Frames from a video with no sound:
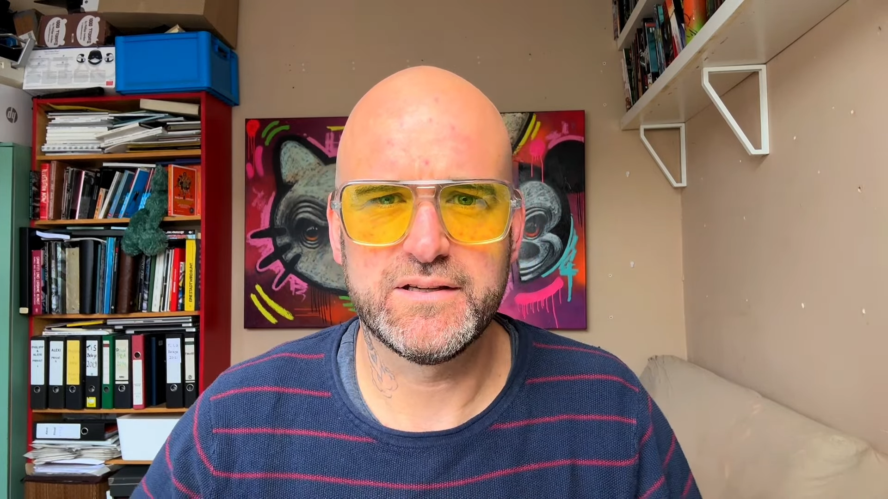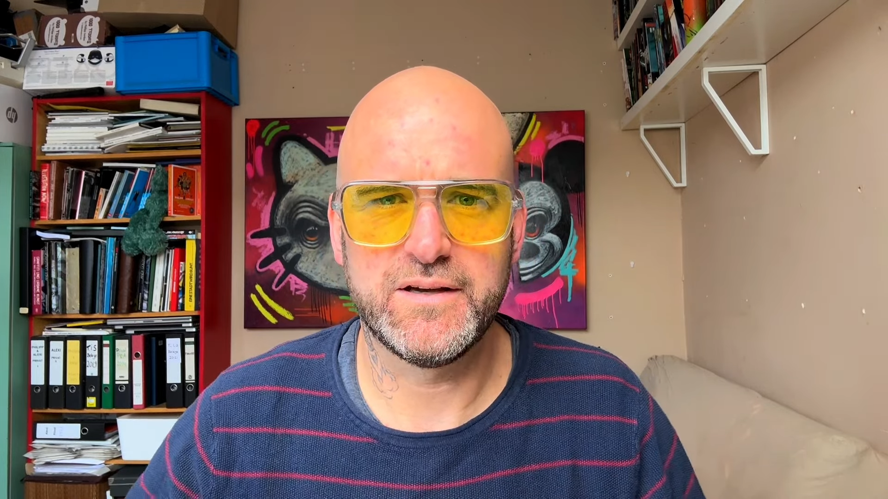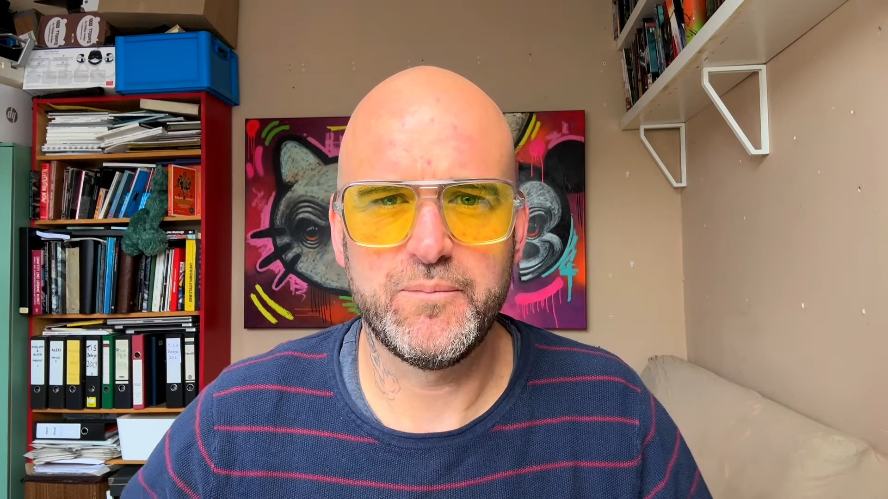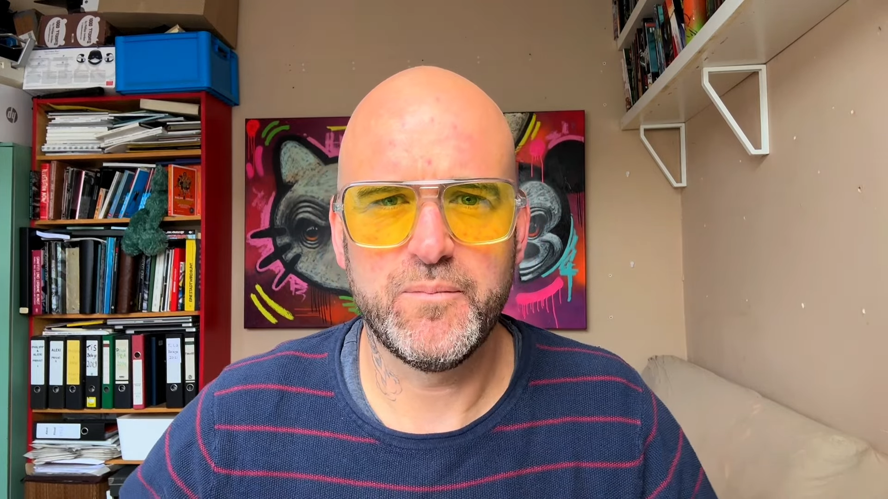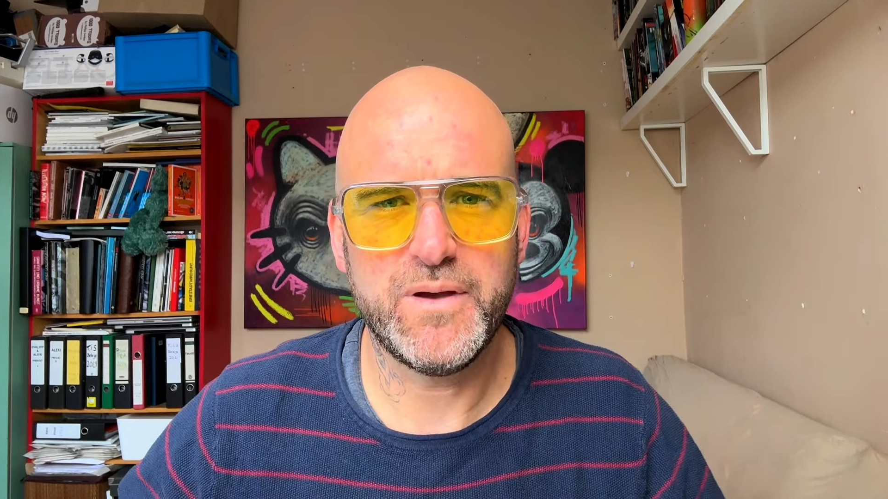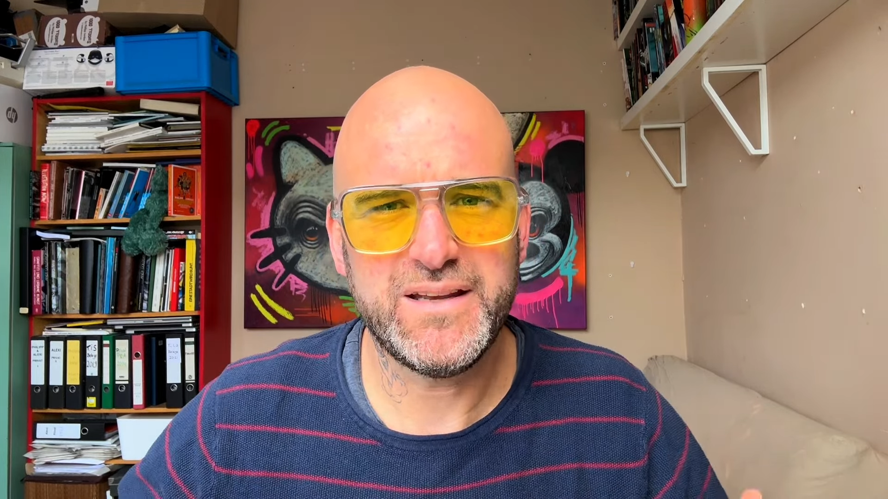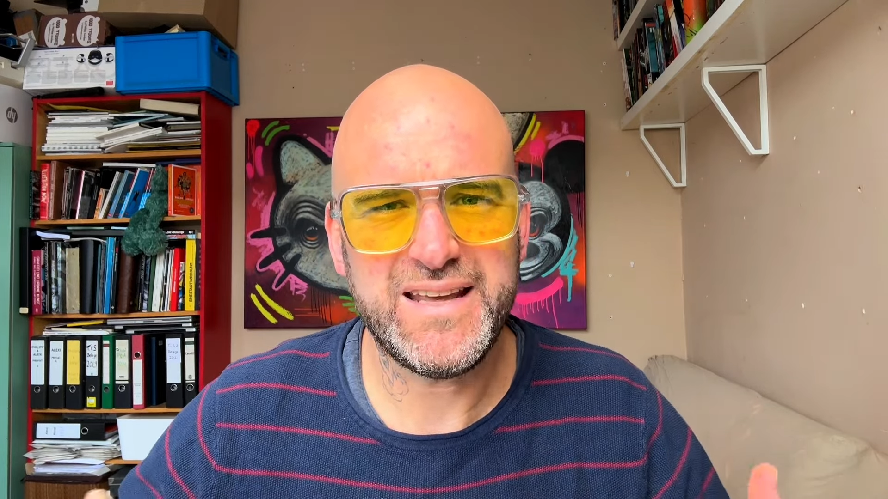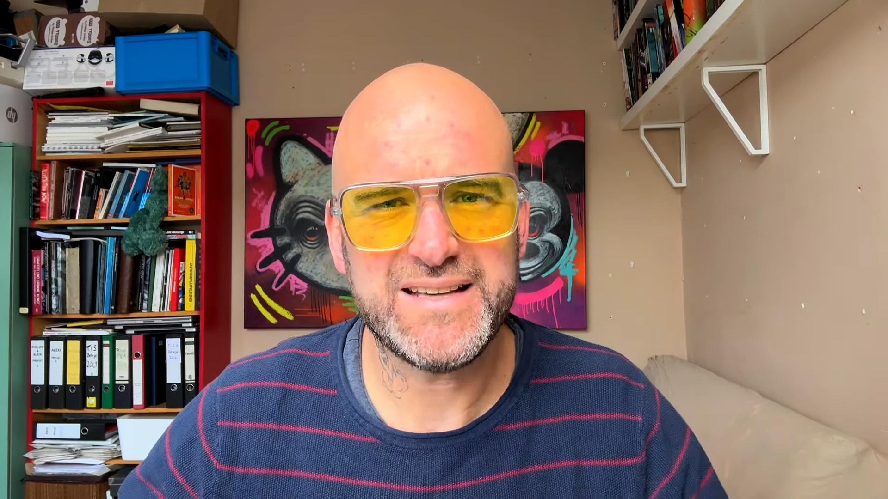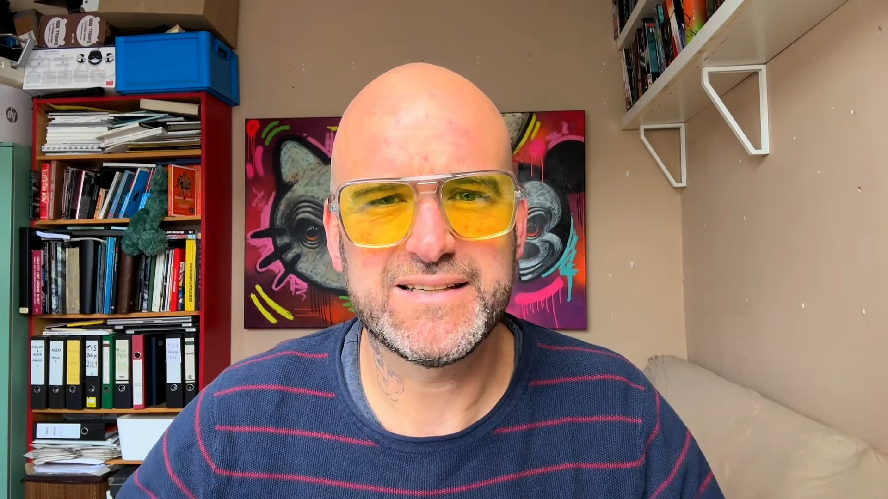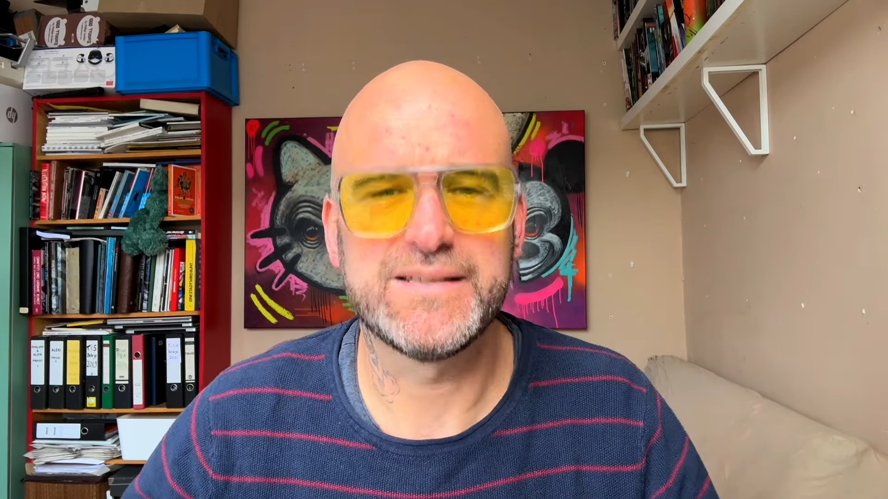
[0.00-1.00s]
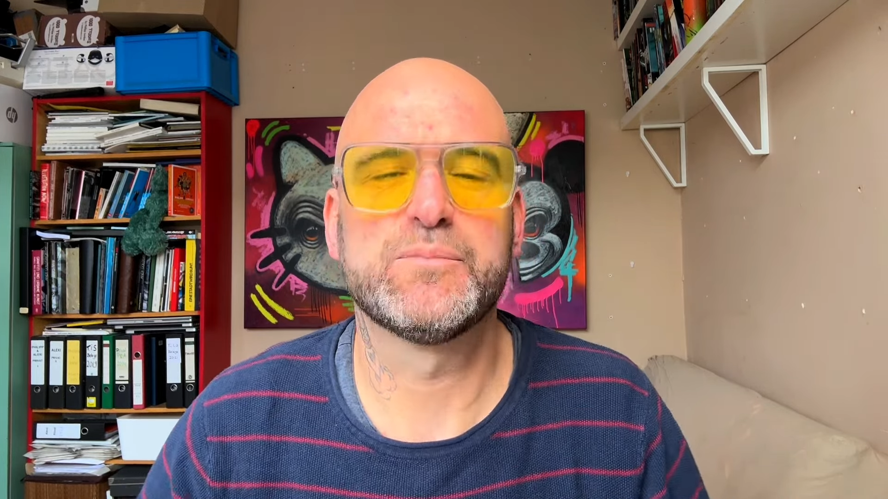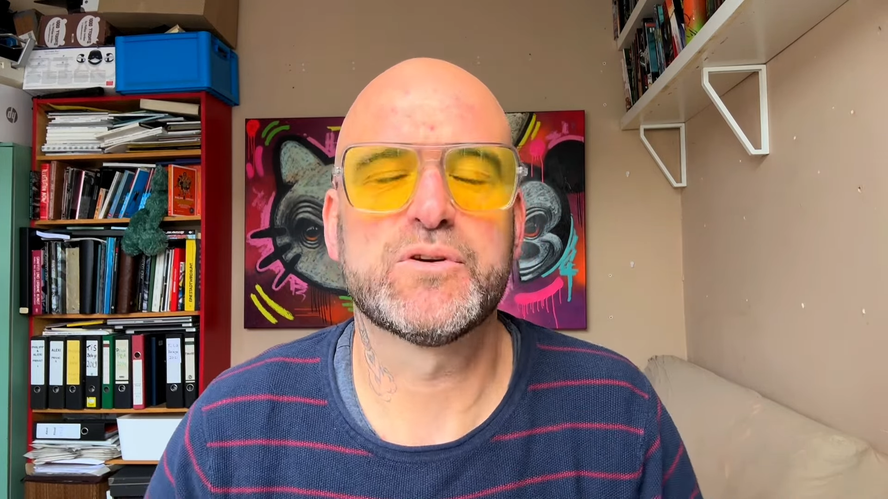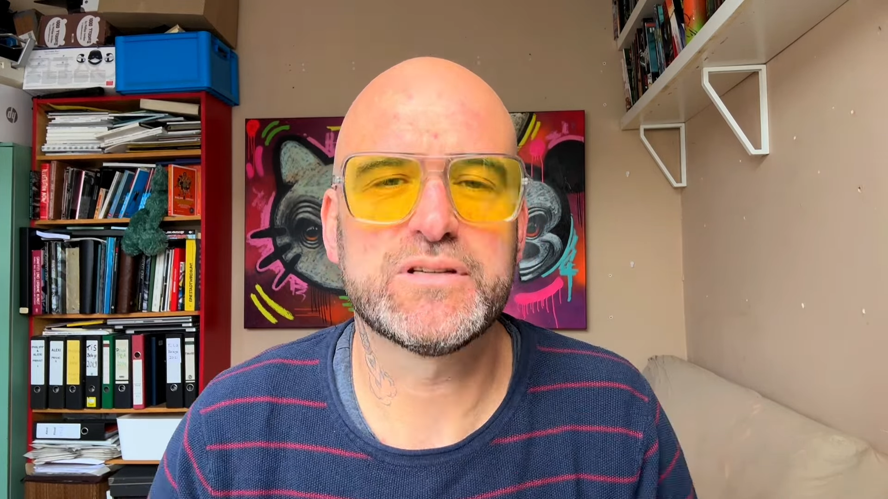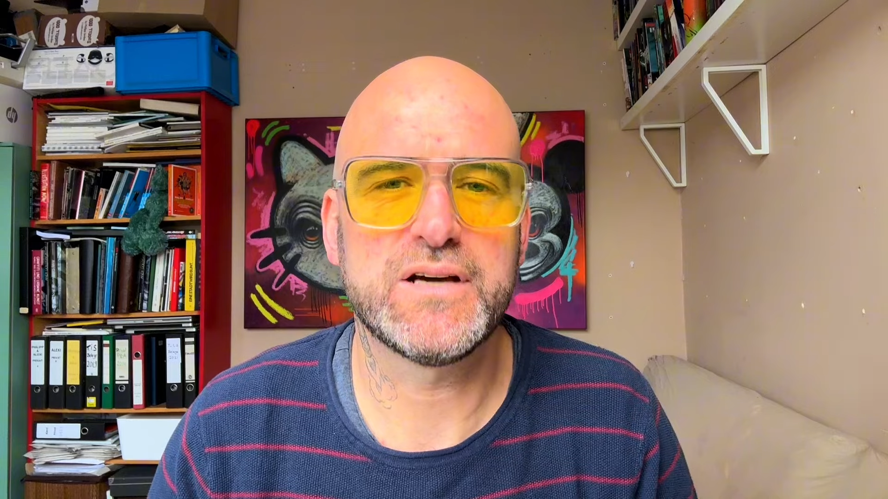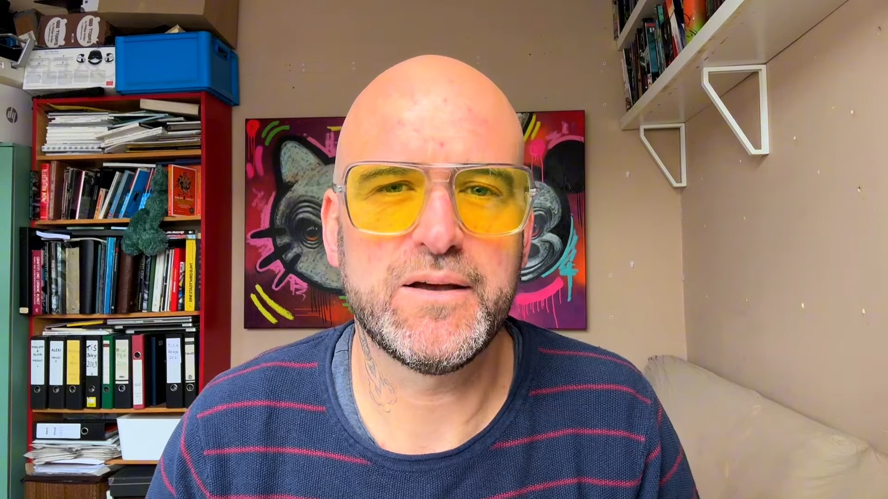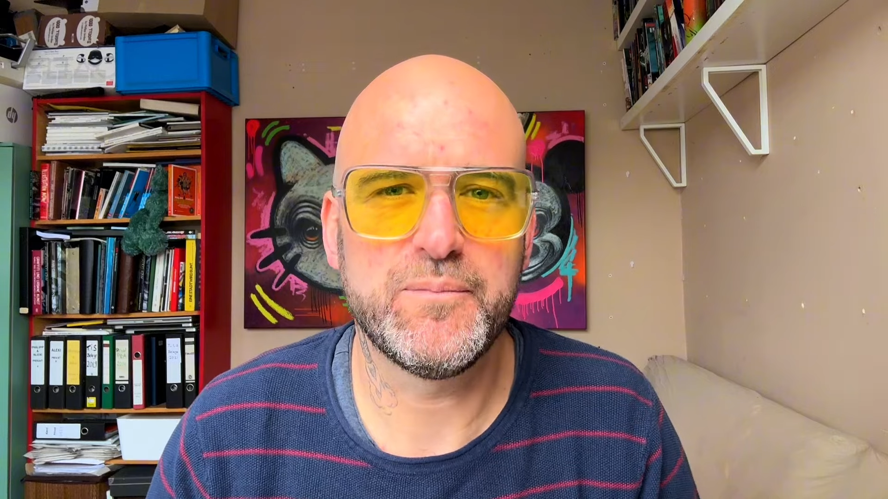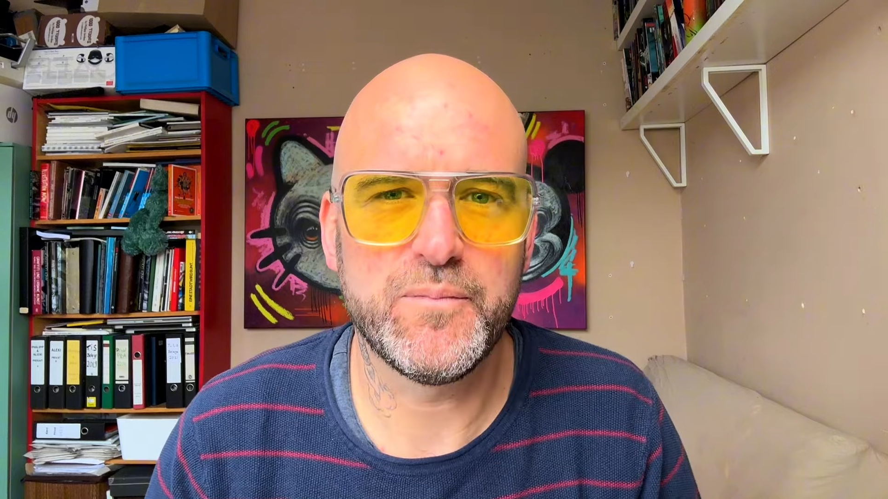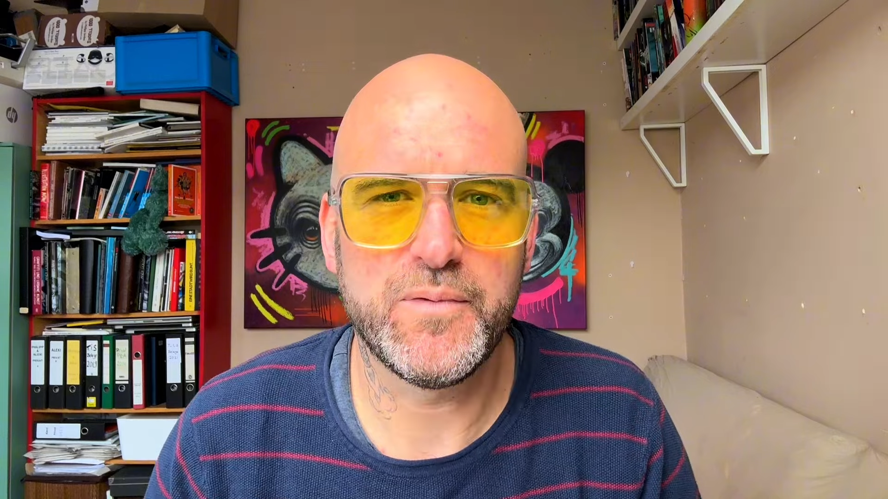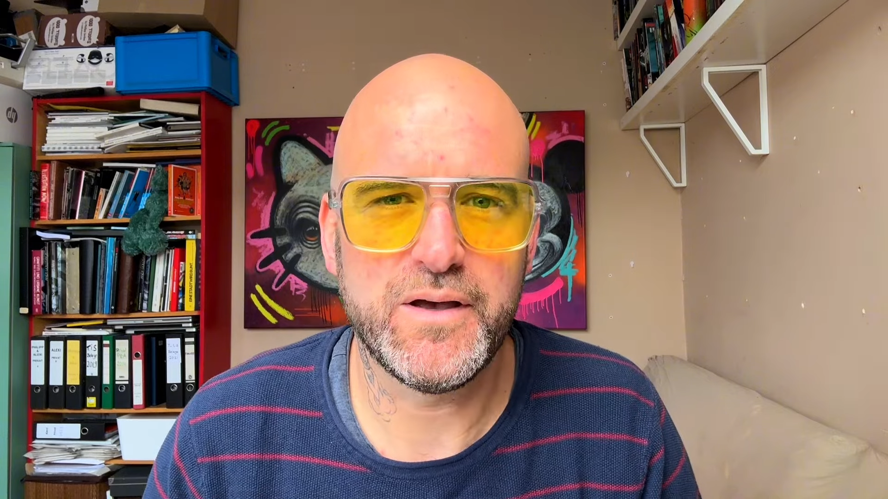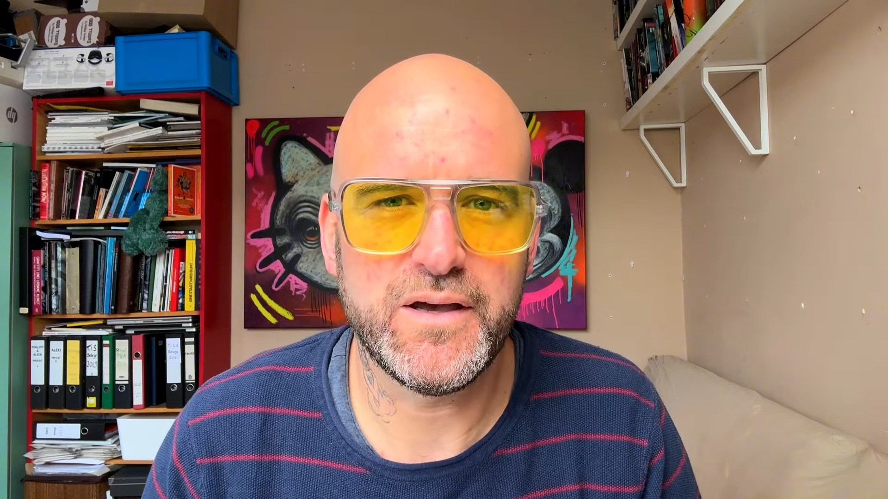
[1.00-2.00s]
um, it takes a little more
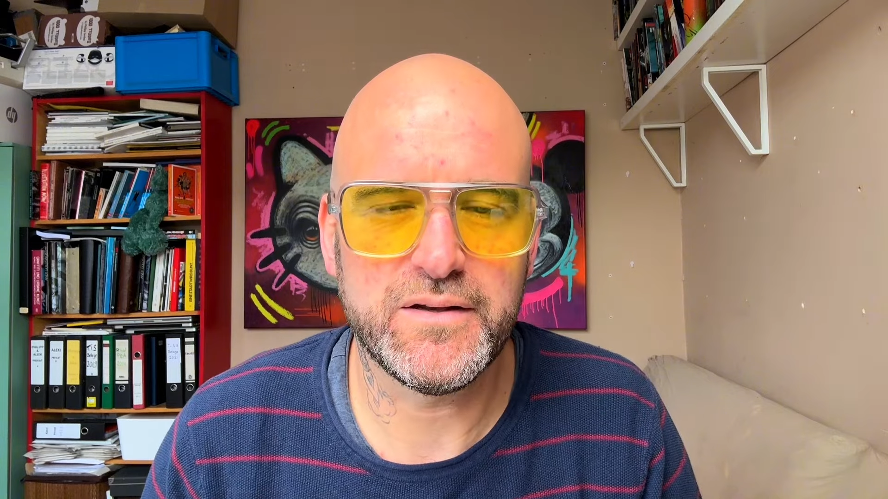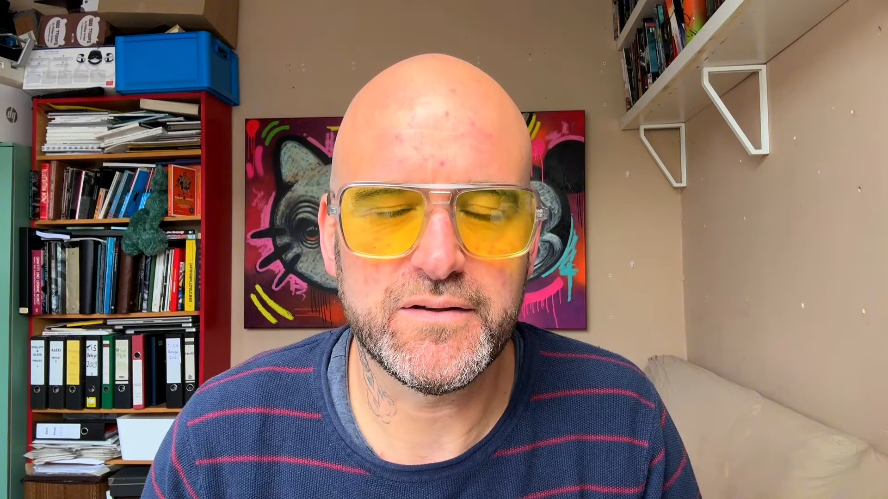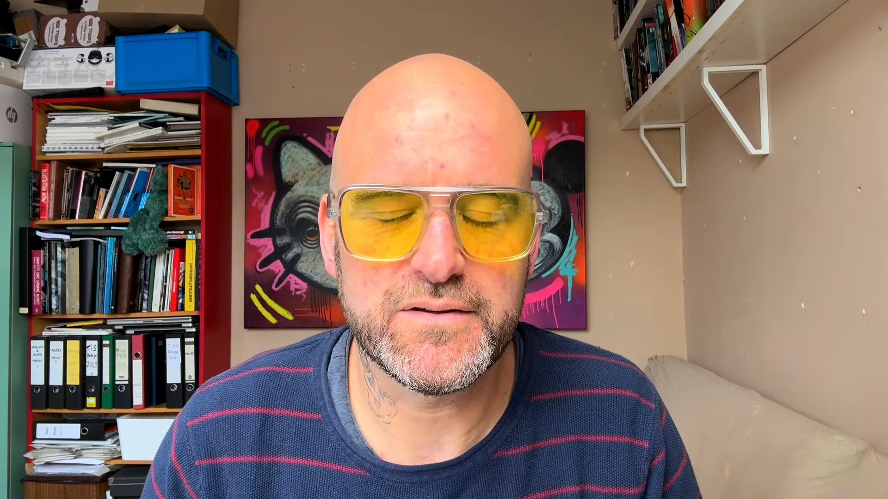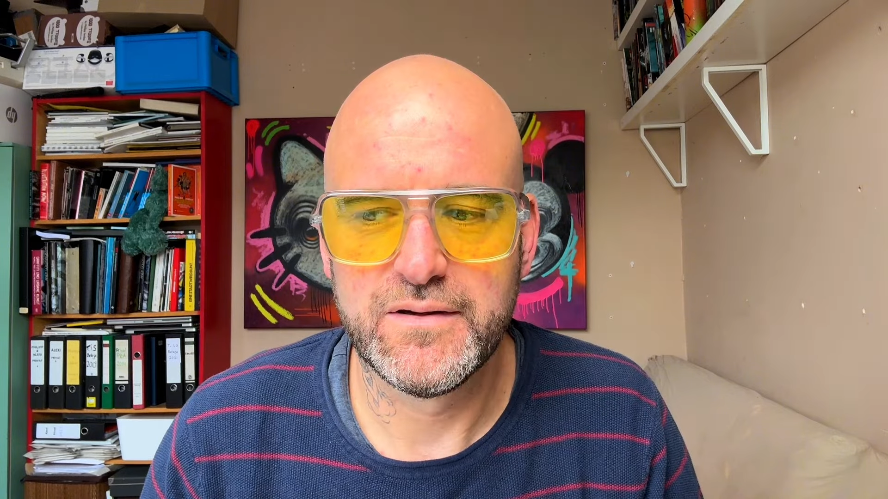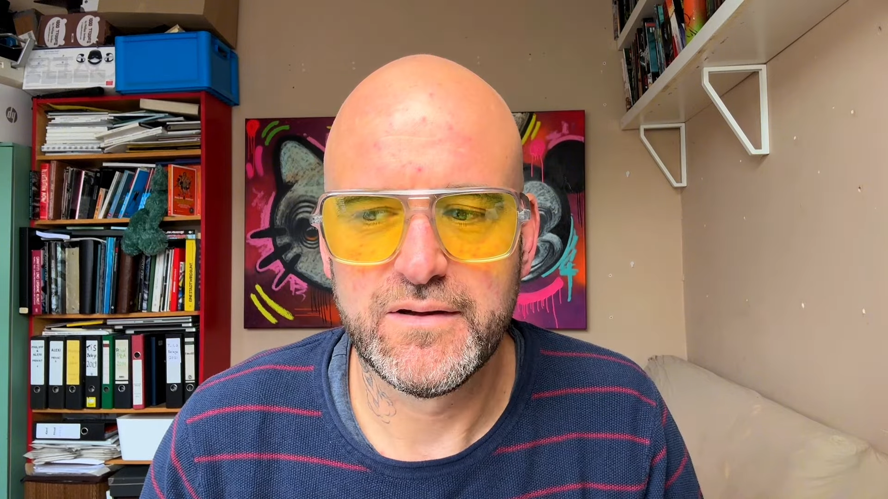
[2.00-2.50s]
time and